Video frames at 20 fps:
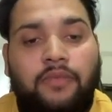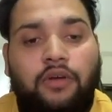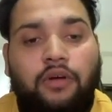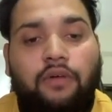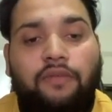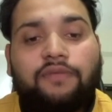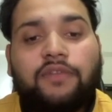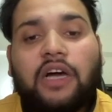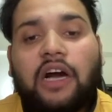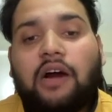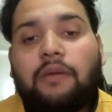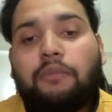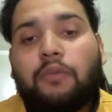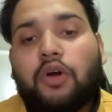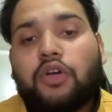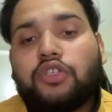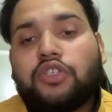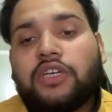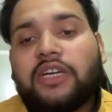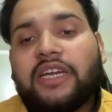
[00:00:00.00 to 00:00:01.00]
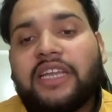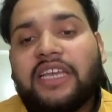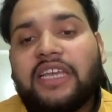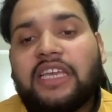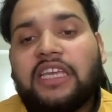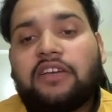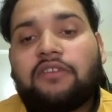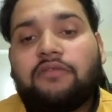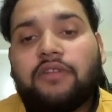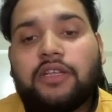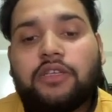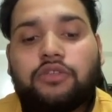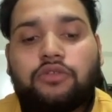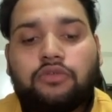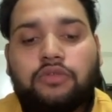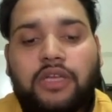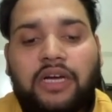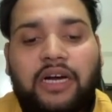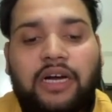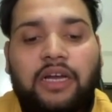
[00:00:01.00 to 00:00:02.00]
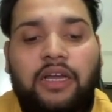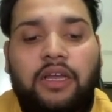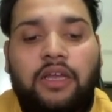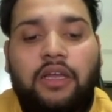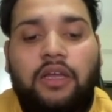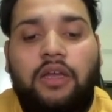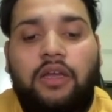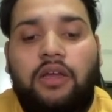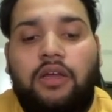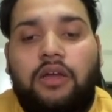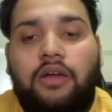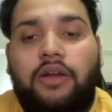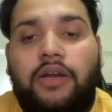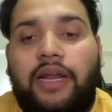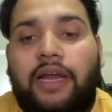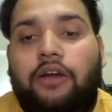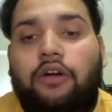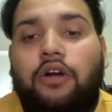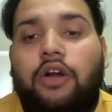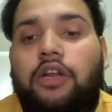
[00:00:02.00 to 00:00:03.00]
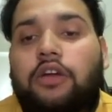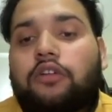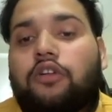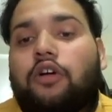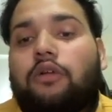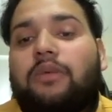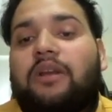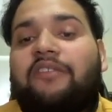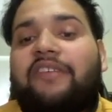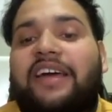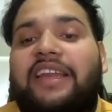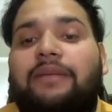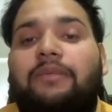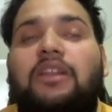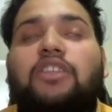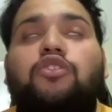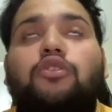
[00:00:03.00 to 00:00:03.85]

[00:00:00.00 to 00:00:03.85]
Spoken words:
of the opportunity equals to the record global variable.